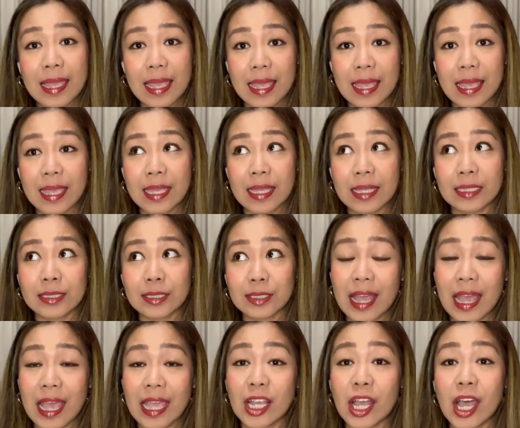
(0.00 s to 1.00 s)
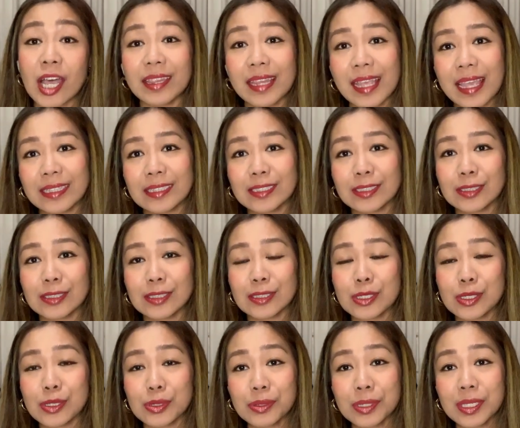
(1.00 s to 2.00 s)
and I got it
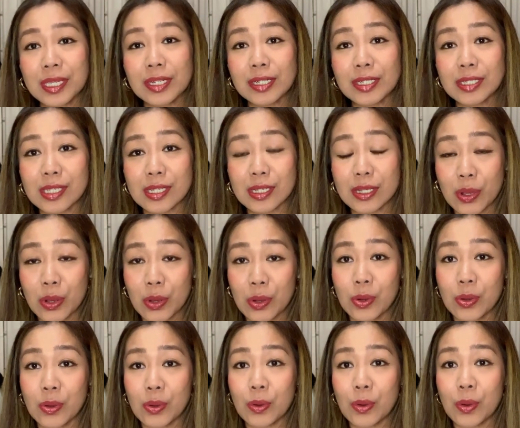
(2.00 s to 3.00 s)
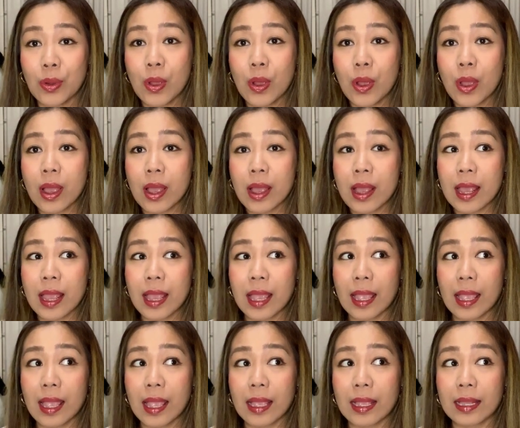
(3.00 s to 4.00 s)
two years ago
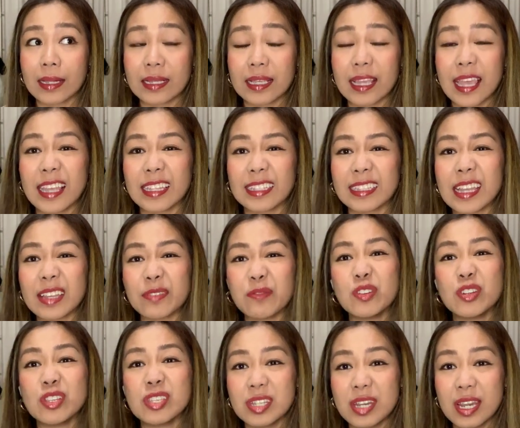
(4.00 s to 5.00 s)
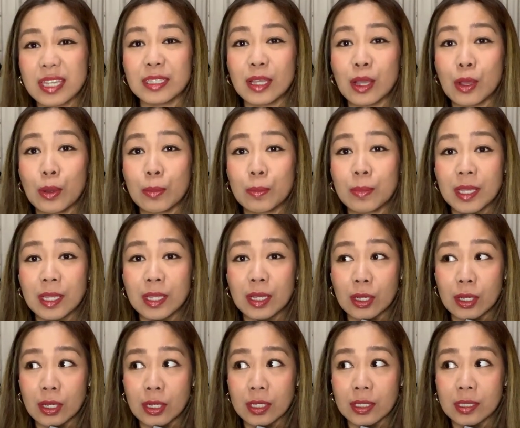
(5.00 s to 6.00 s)
and na frustrated ako
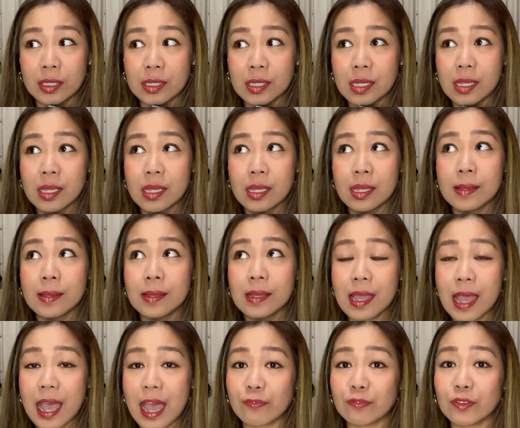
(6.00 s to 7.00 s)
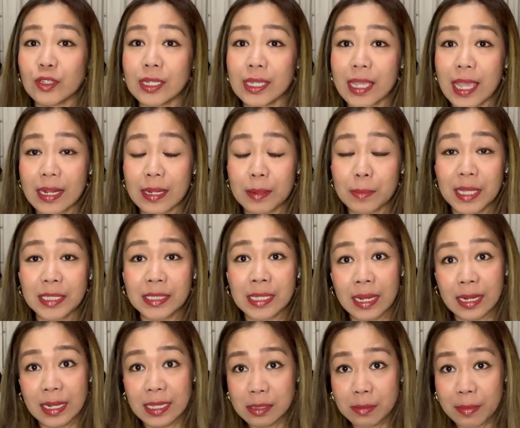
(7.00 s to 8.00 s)
because after getting my
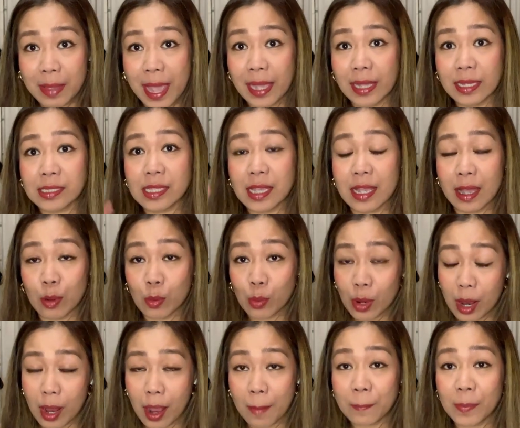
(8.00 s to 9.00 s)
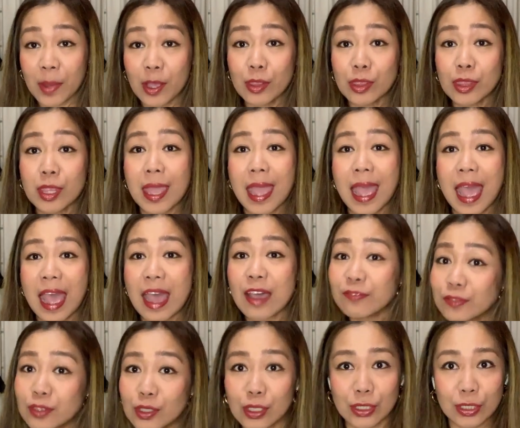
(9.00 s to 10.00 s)
10S Max, a month
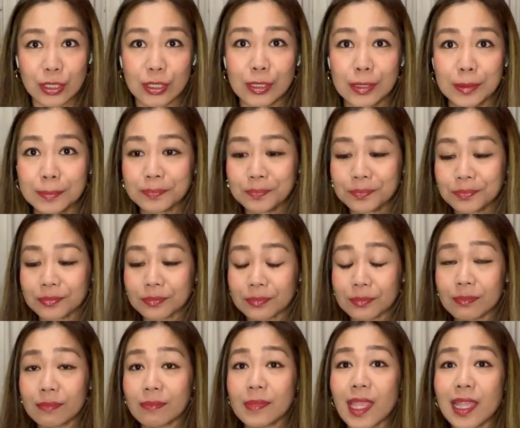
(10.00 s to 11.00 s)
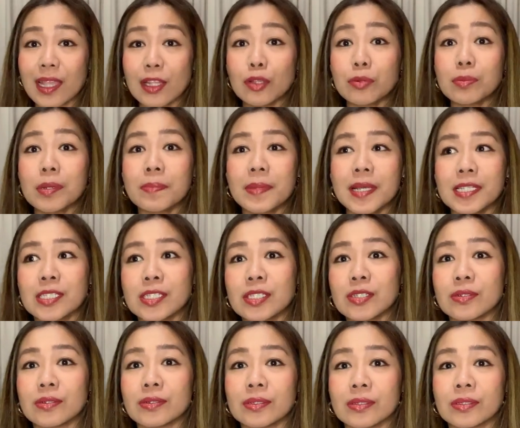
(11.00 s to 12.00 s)
after, lumabas
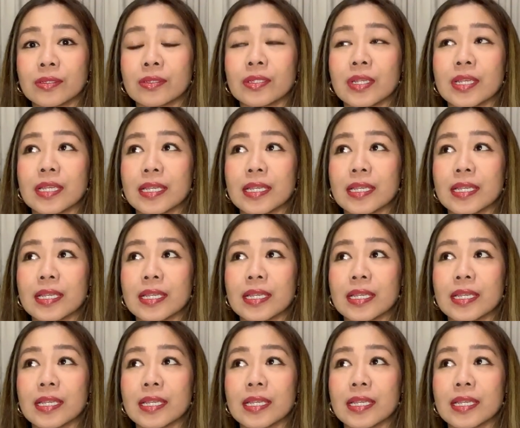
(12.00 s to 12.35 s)
yung